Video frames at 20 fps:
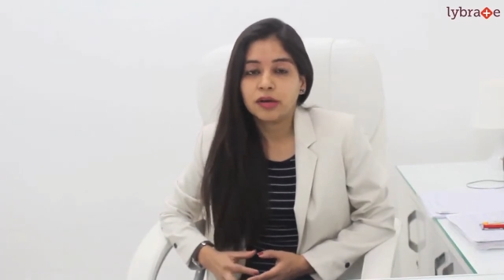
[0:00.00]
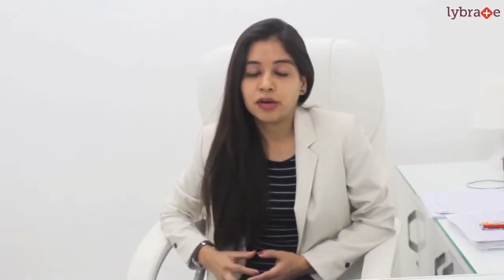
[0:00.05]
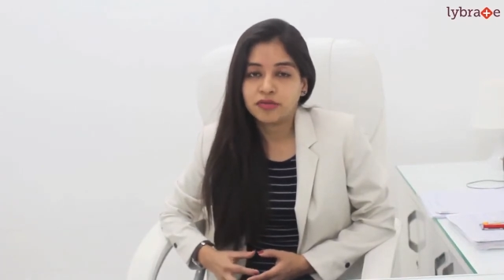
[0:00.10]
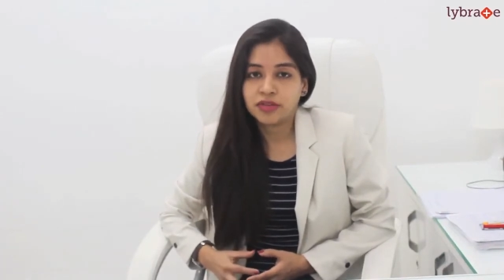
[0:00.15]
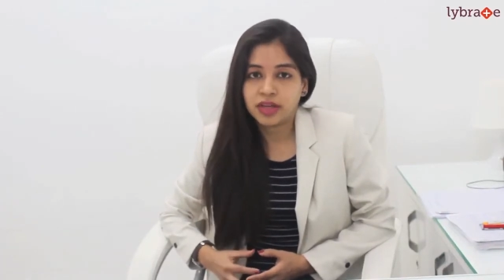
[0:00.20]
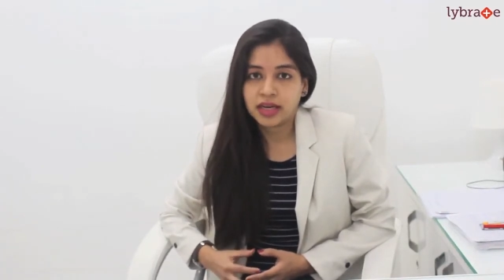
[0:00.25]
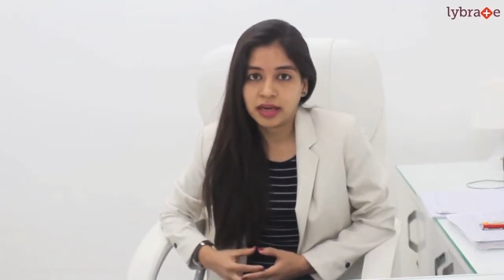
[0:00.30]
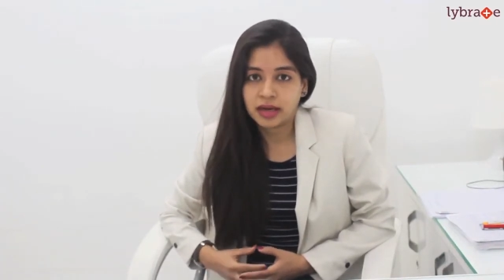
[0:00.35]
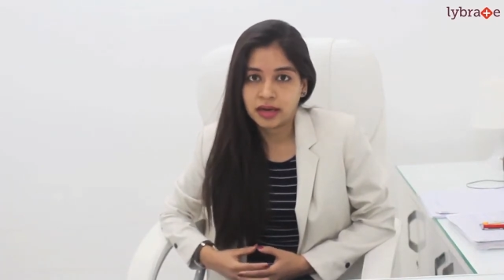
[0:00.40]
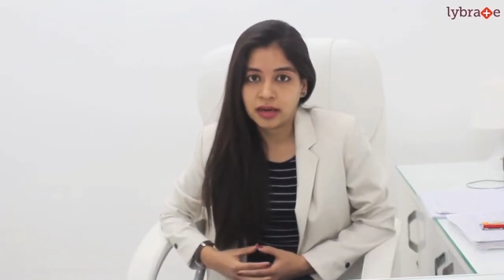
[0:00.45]
of
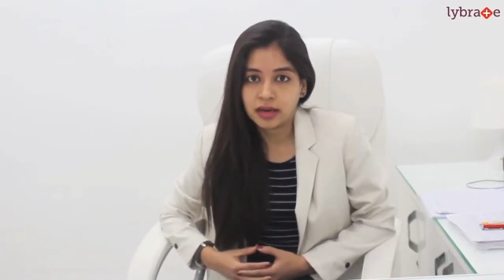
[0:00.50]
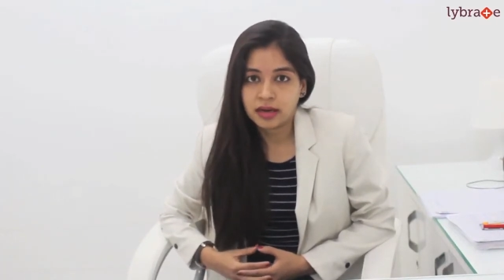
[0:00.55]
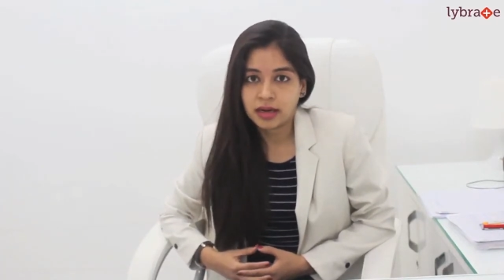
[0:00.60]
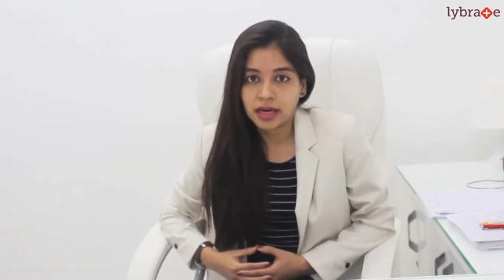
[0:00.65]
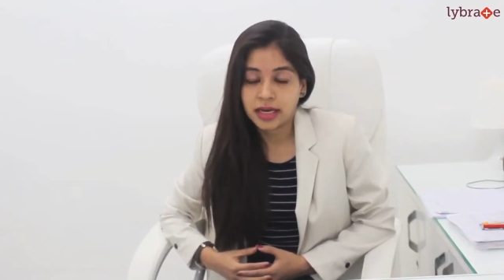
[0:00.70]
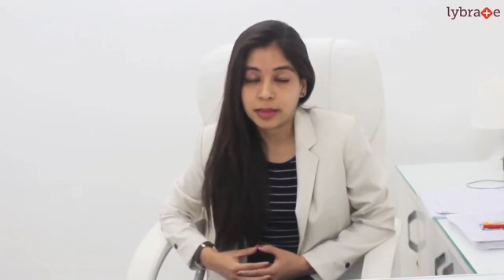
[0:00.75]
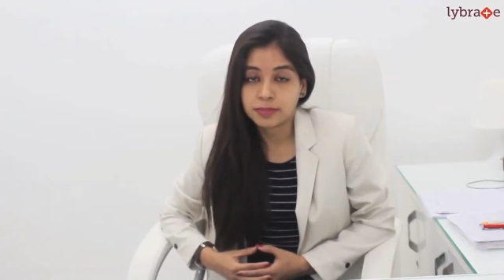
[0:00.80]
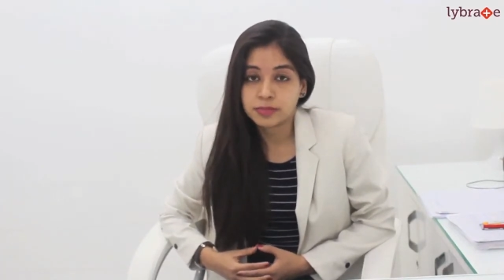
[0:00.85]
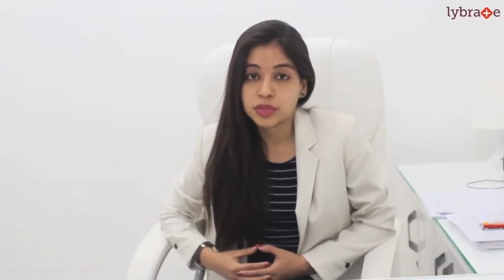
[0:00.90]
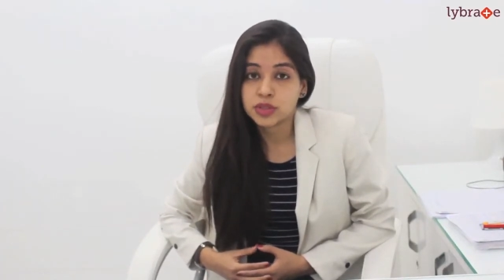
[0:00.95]
the hair
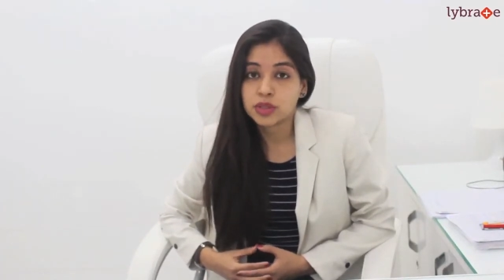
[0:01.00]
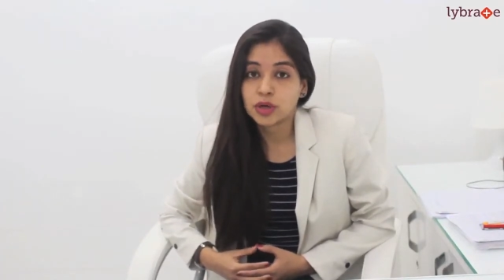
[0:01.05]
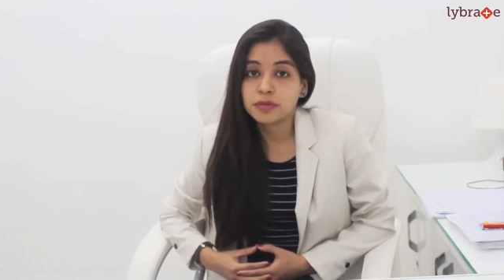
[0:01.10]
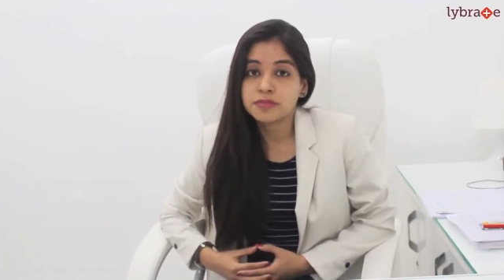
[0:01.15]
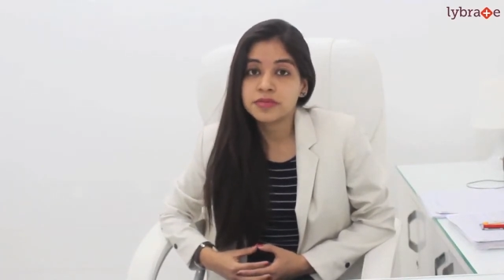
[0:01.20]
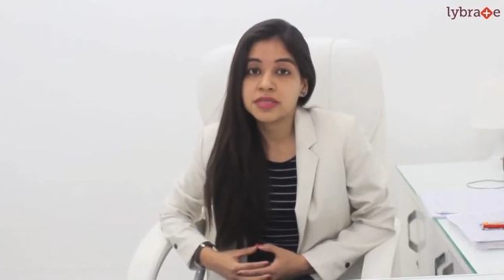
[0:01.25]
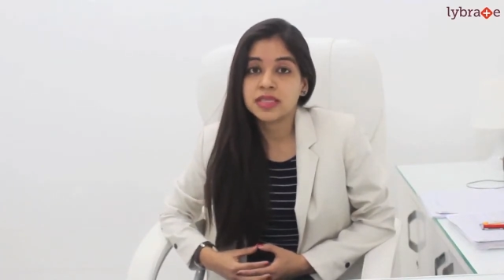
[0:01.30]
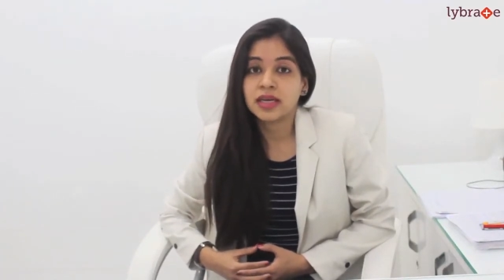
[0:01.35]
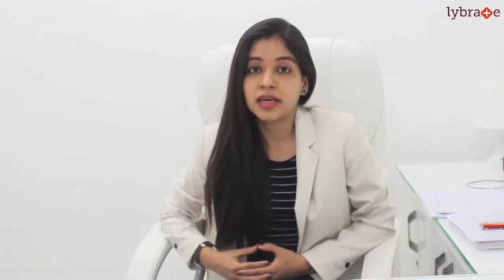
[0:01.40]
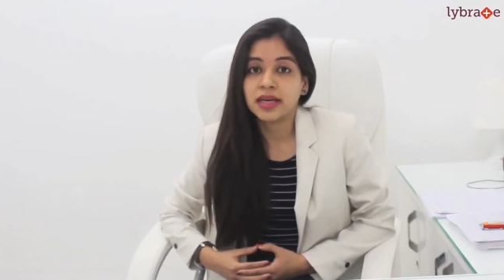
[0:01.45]

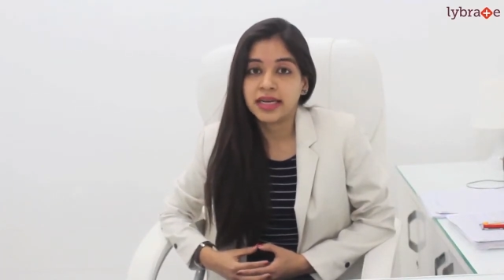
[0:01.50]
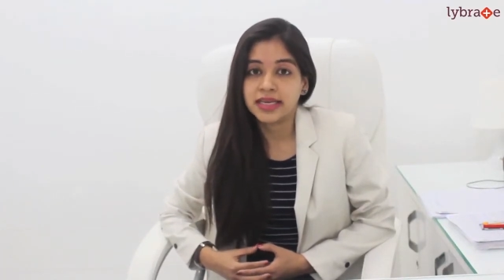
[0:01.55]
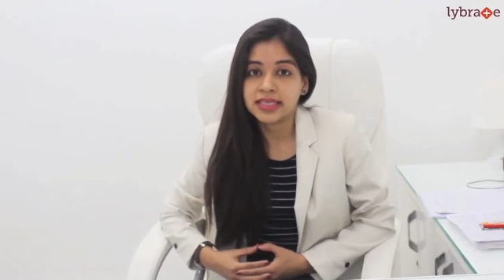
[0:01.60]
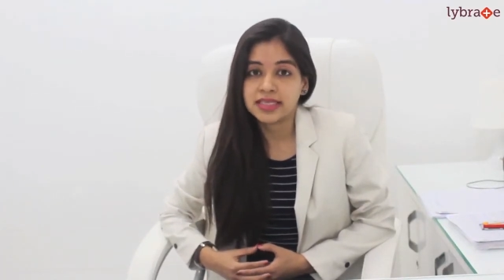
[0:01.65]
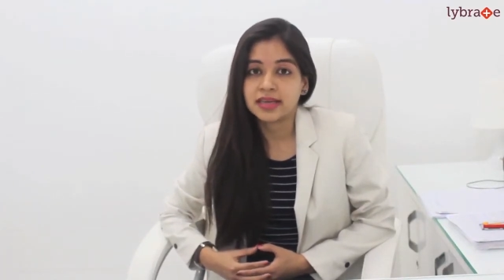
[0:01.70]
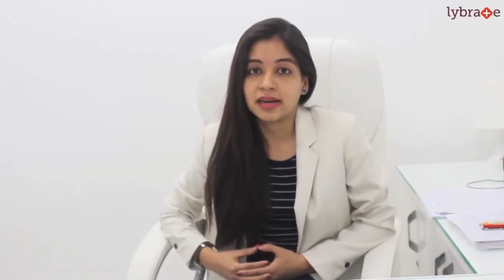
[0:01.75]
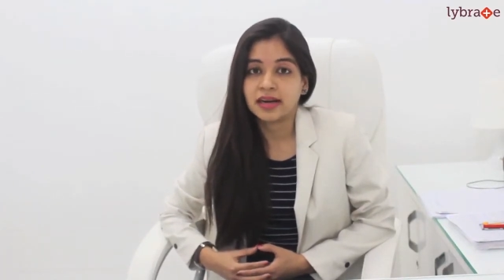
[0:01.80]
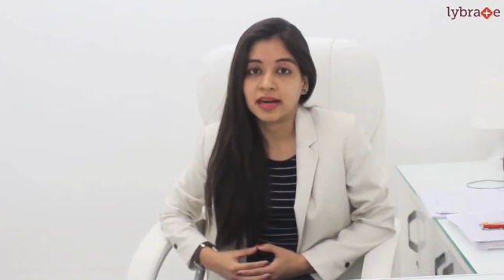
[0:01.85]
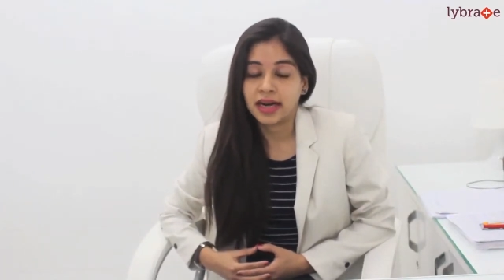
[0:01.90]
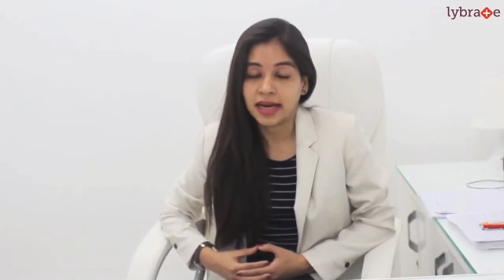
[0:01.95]
absorbs the
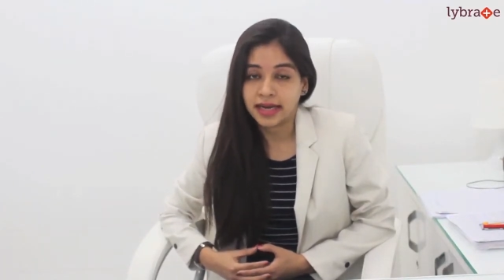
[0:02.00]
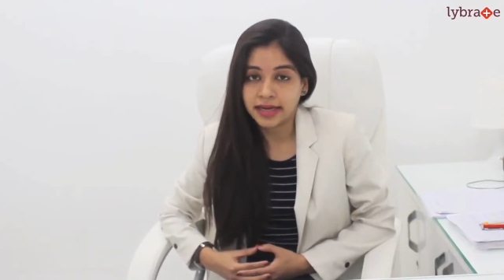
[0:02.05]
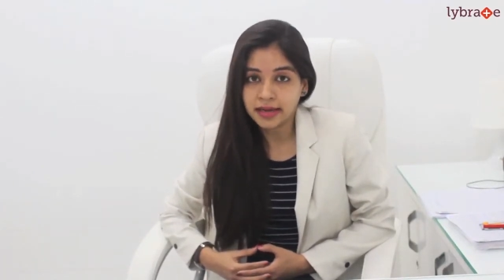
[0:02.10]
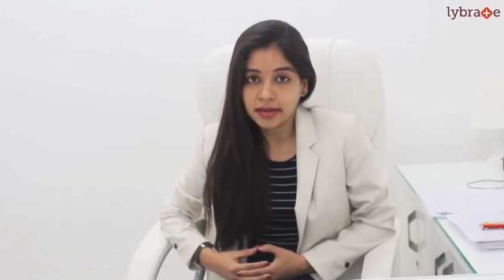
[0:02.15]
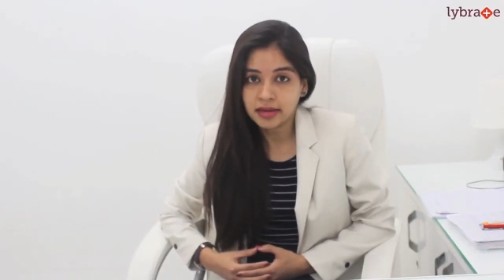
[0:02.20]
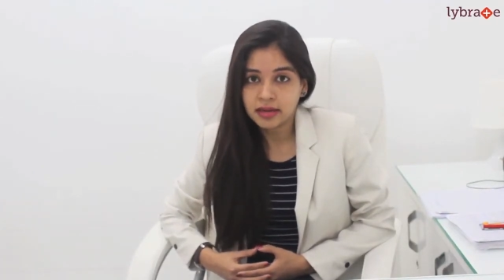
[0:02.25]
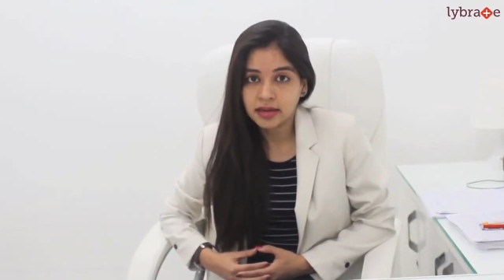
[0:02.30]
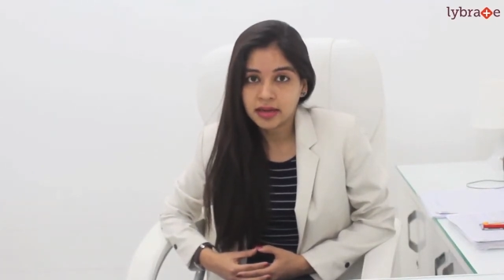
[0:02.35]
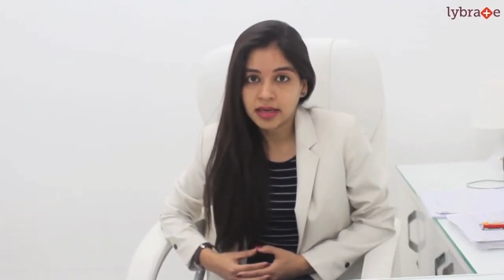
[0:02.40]
laser light,